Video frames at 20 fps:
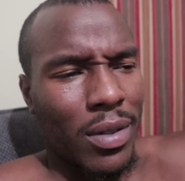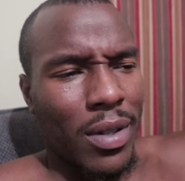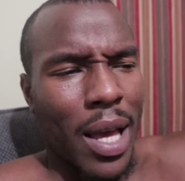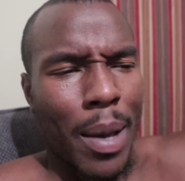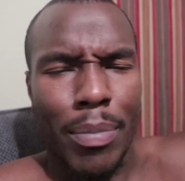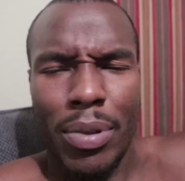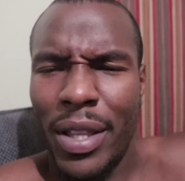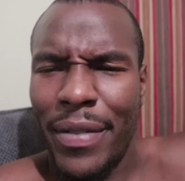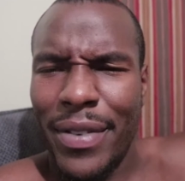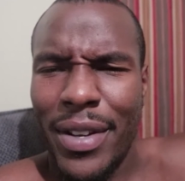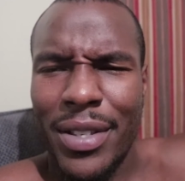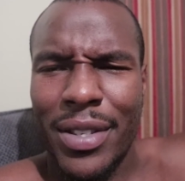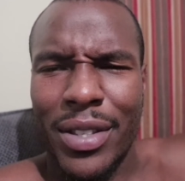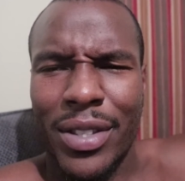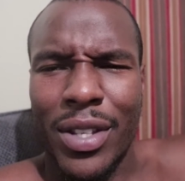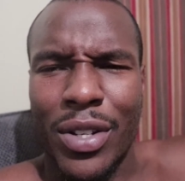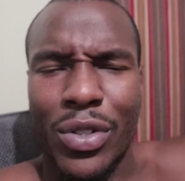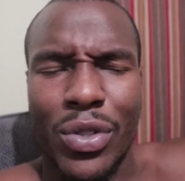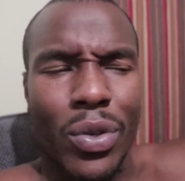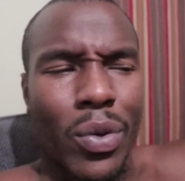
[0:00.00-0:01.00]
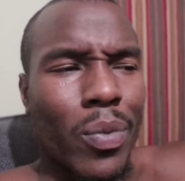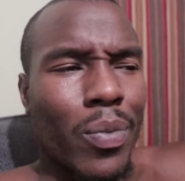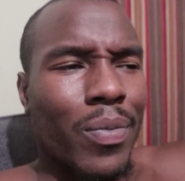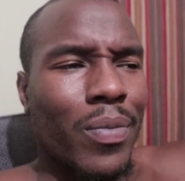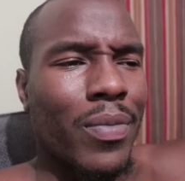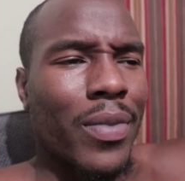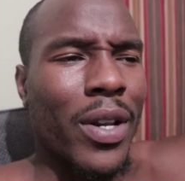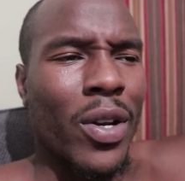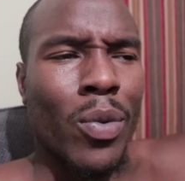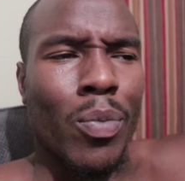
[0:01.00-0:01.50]
I believe it is essential.
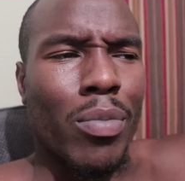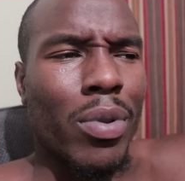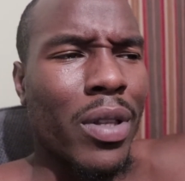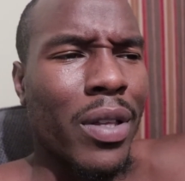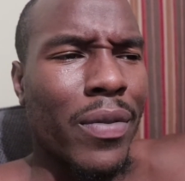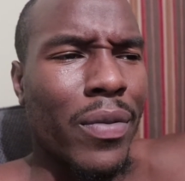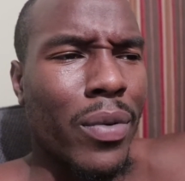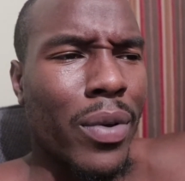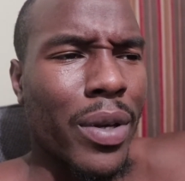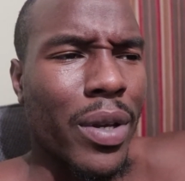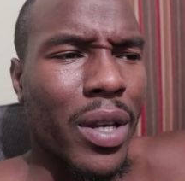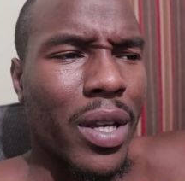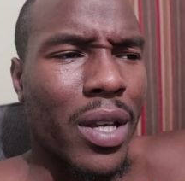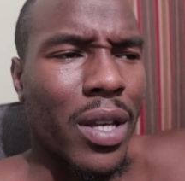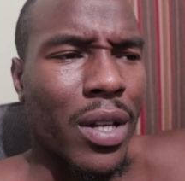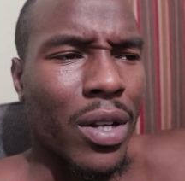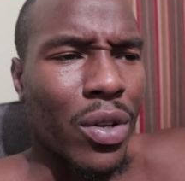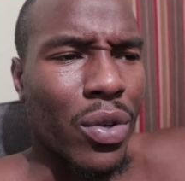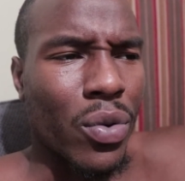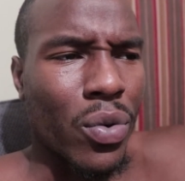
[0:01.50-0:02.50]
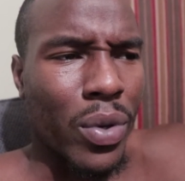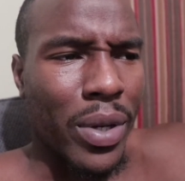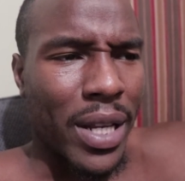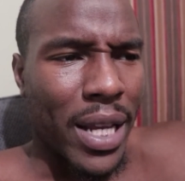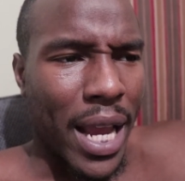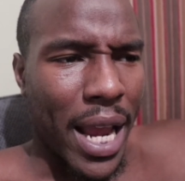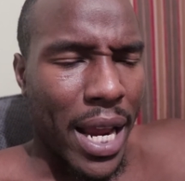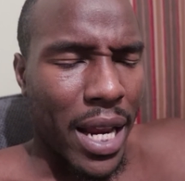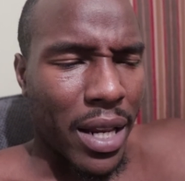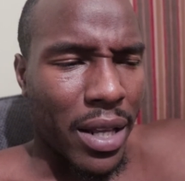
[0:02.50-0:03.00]
I don't believe we can
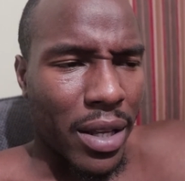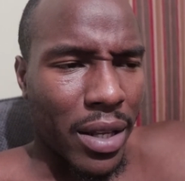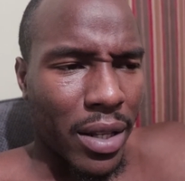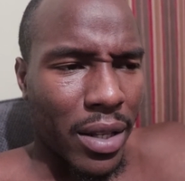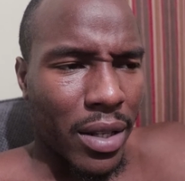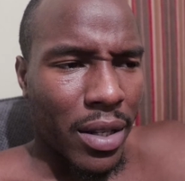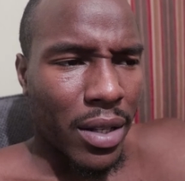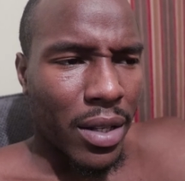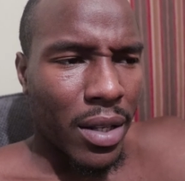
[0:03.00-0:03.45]
create it,